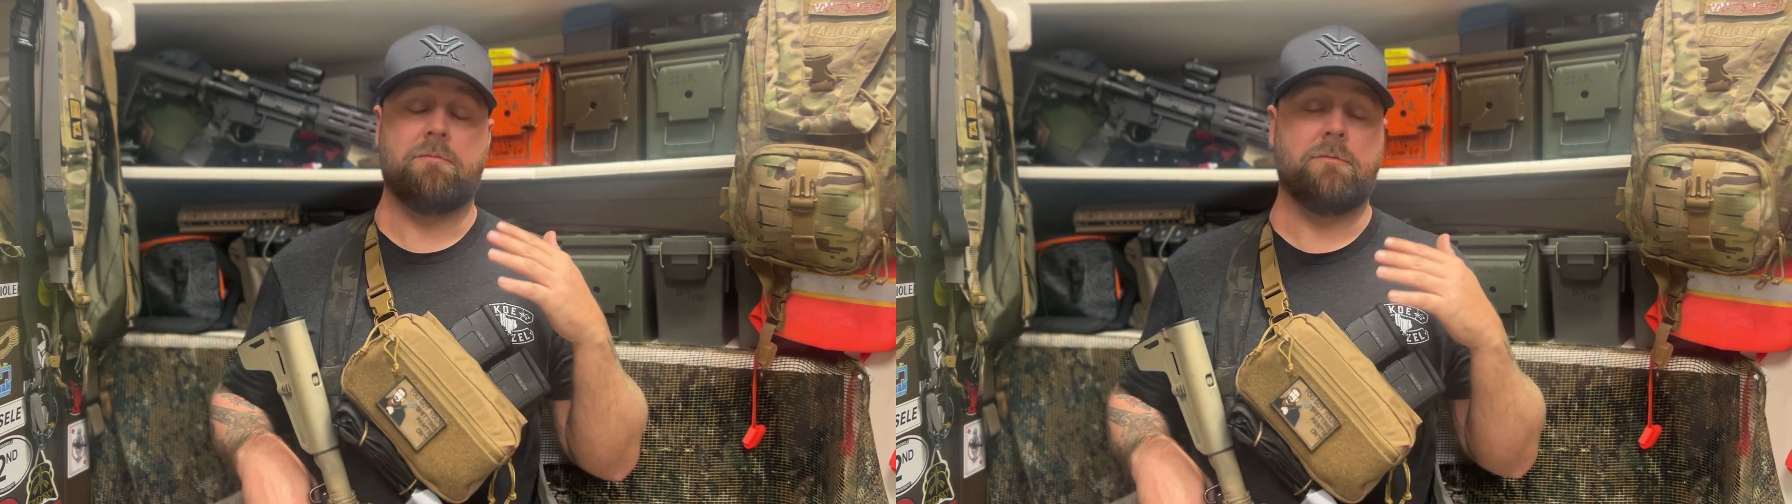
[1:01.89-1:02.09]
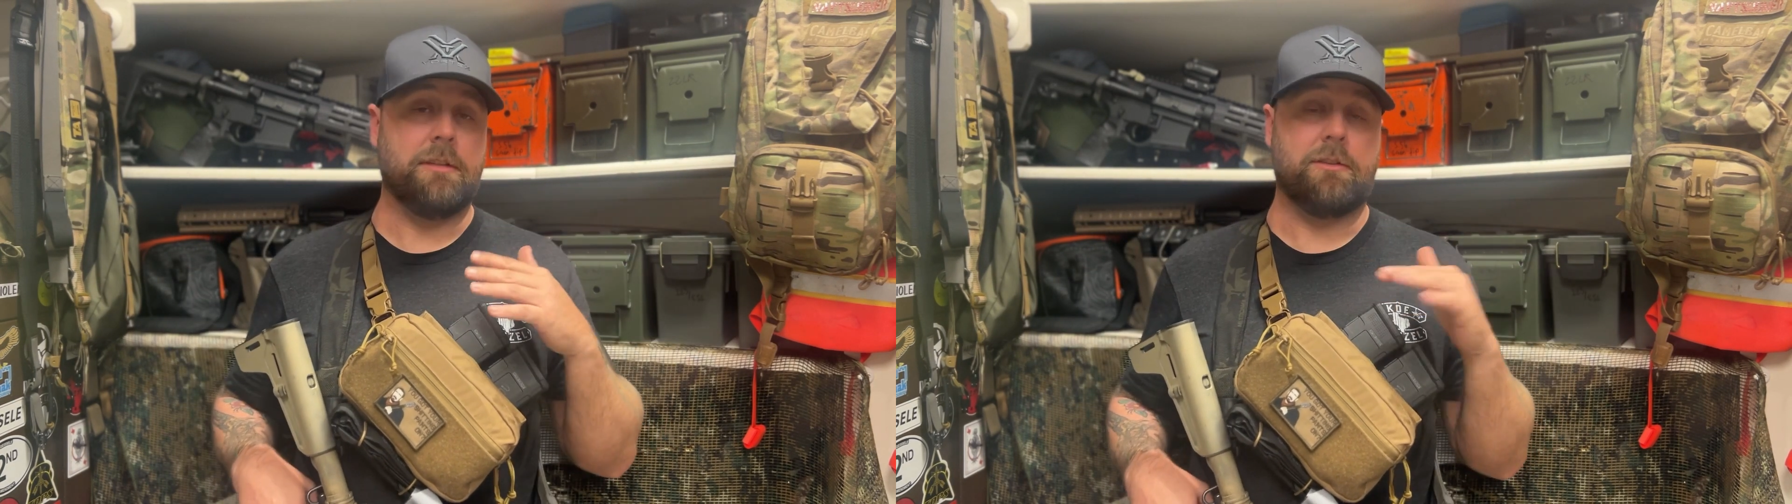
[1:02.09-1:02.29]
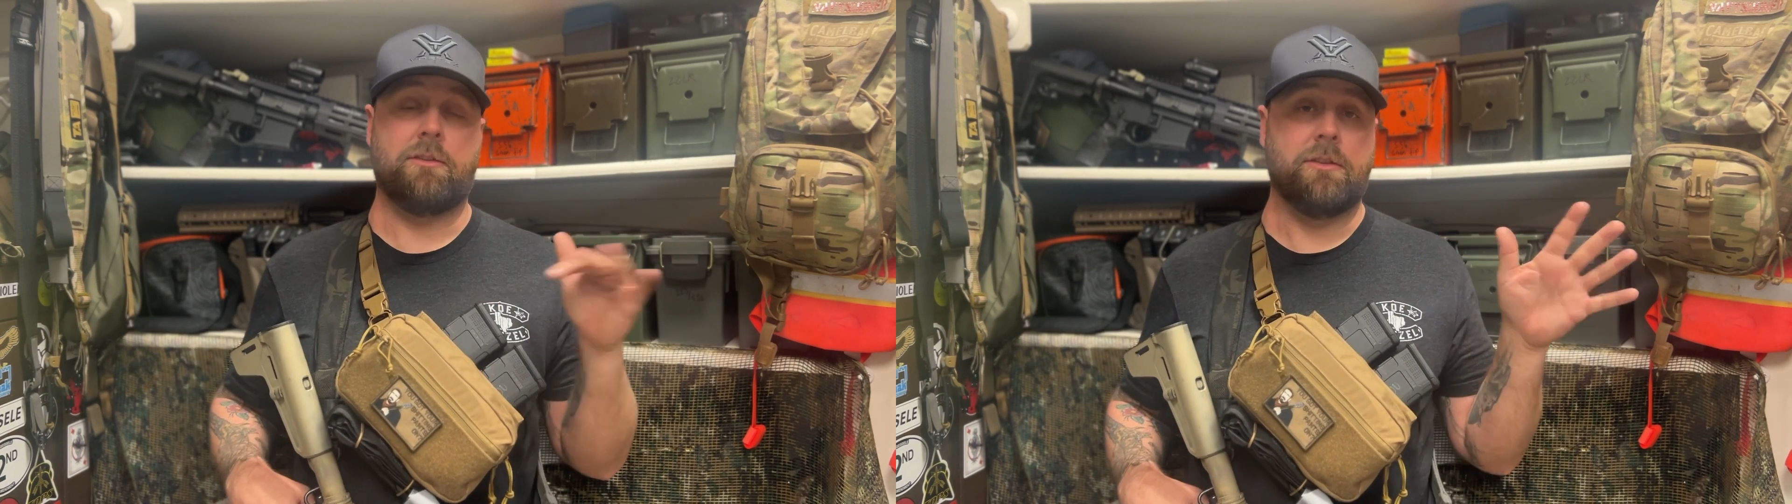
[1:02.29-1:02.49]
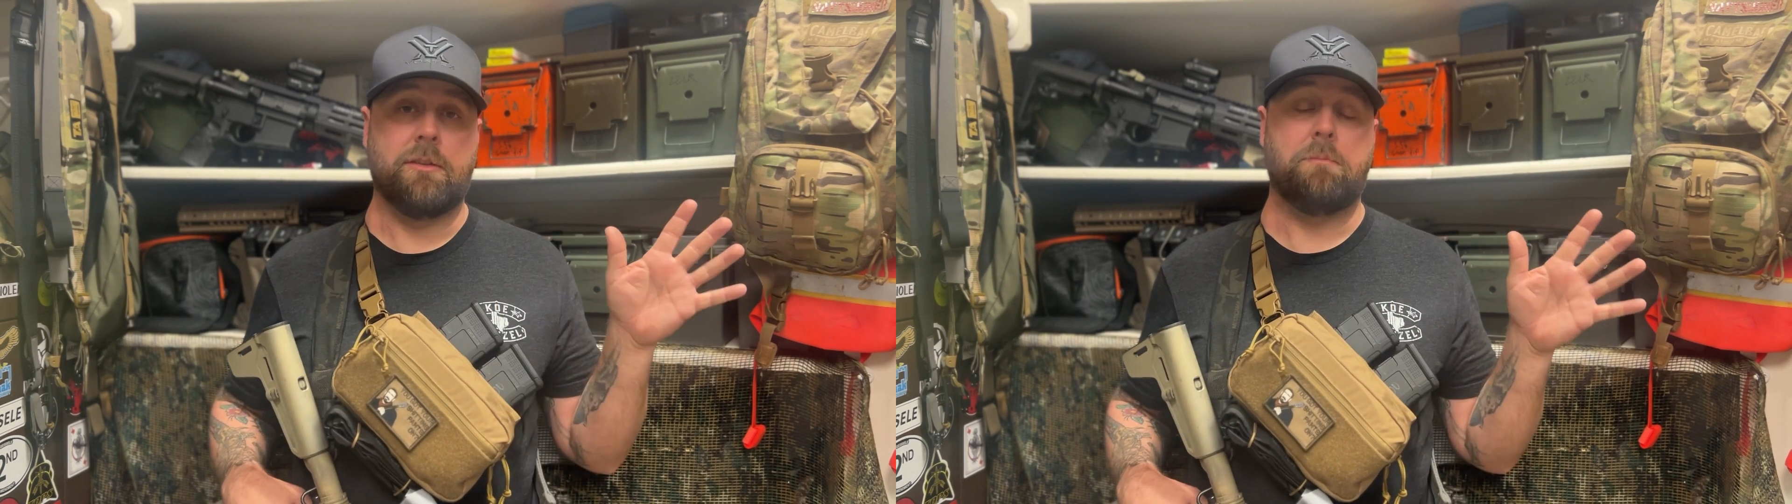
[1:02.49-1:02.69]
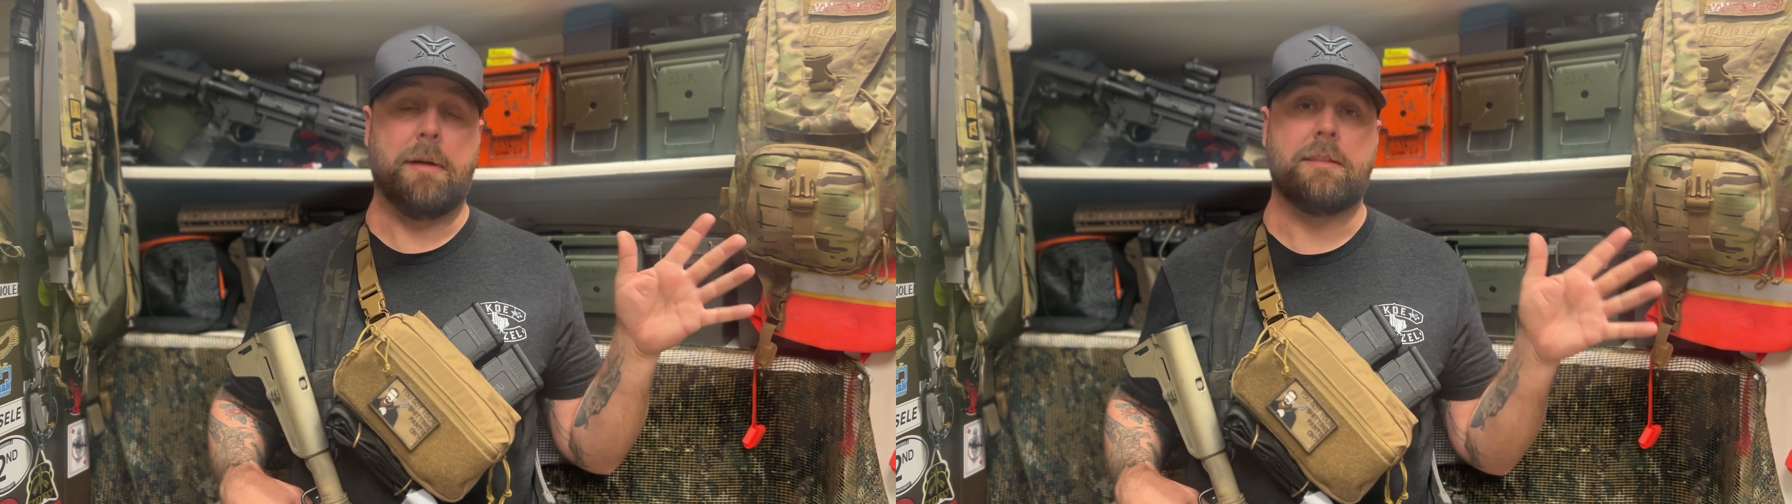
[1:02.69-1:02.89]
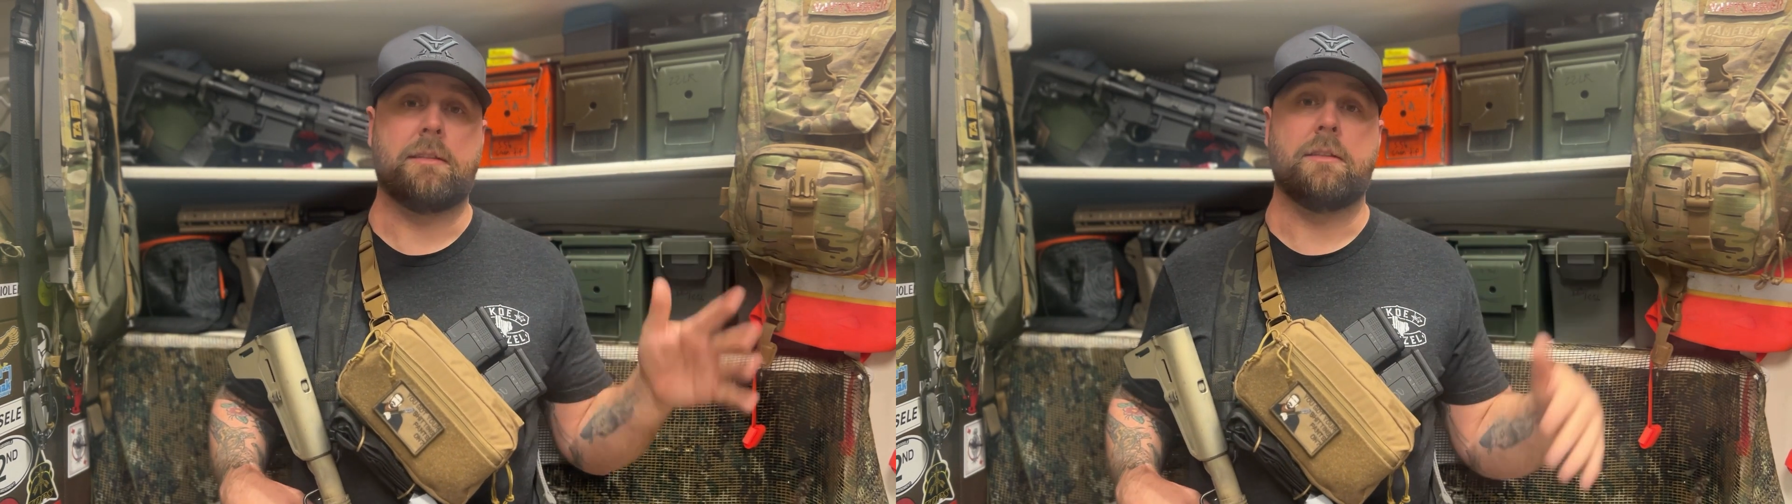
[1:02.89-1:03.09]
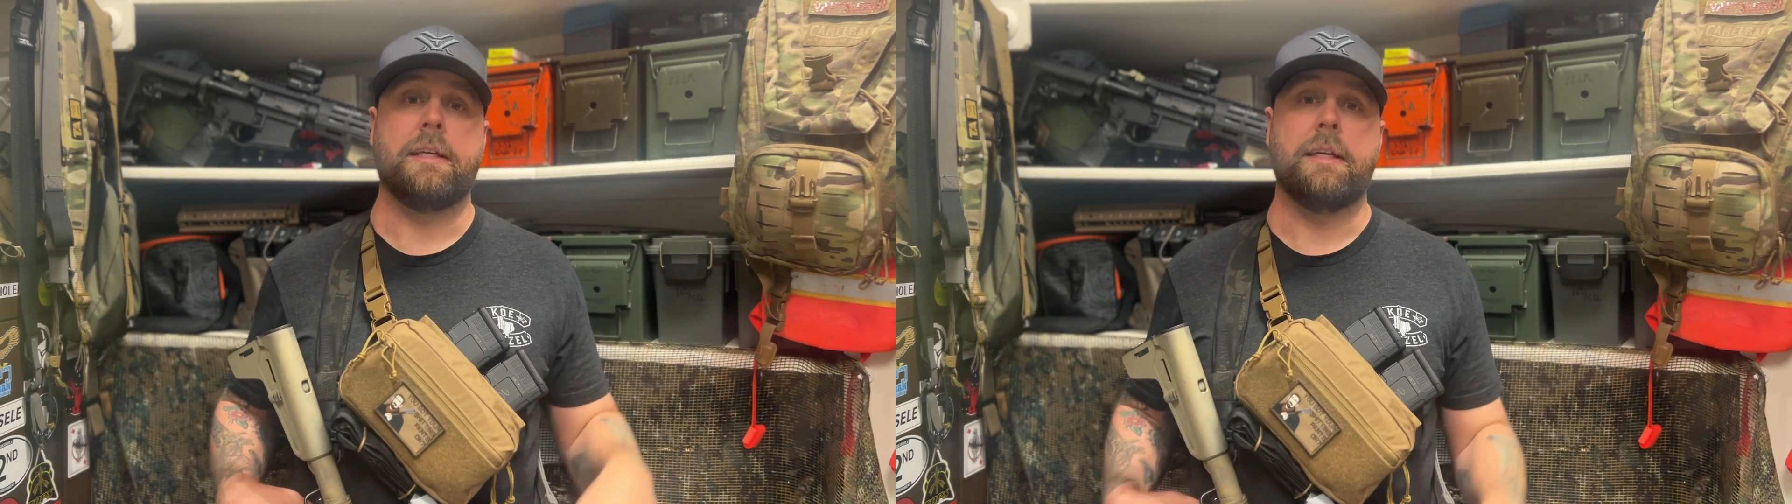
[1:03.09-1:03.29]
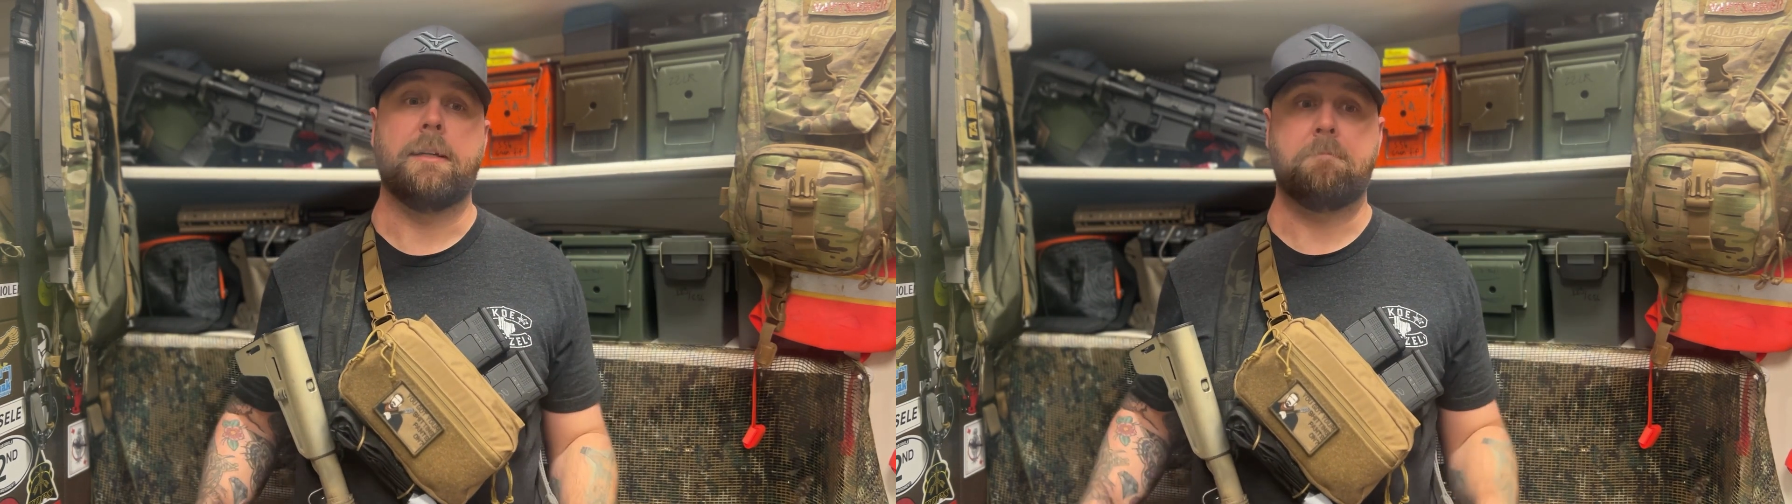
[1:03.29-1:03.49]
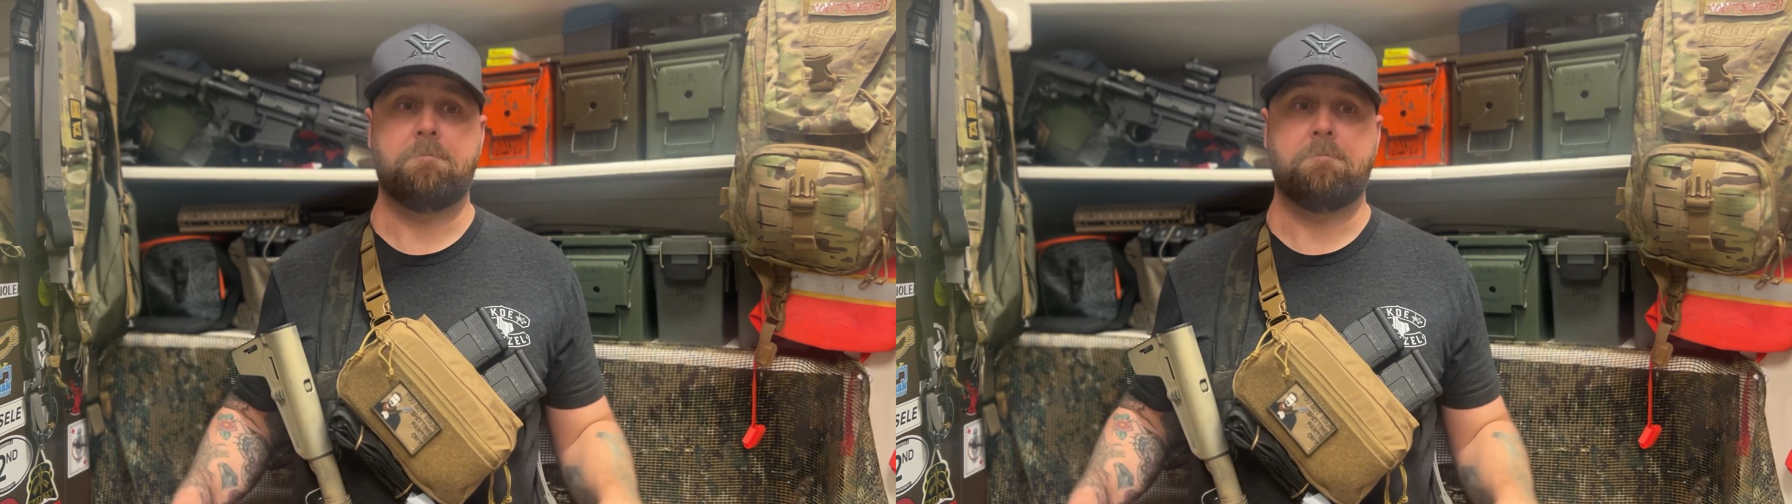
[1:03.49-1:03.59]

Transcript: That's just basically it.